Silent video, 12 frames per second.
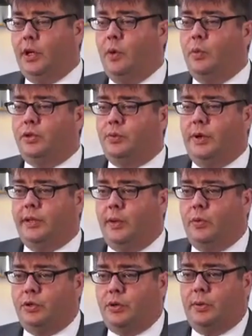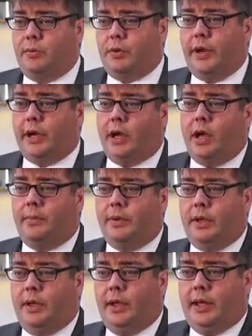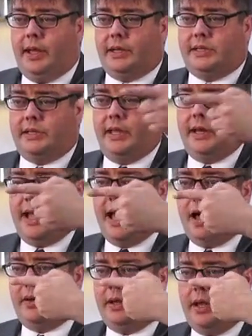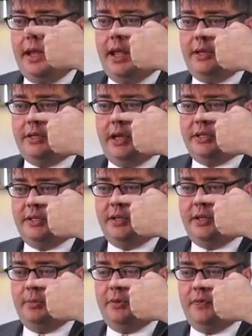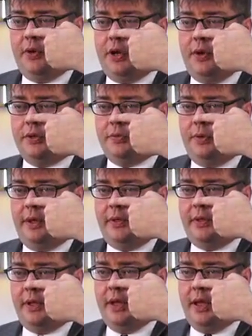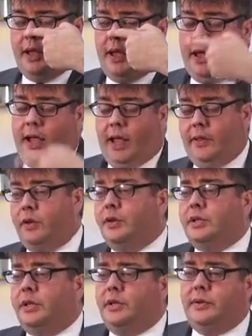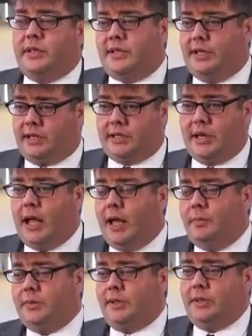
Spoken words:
which one they want you to bring up, extend out, and touch the tip of your nose with. And they'll usually do this 6 times, and then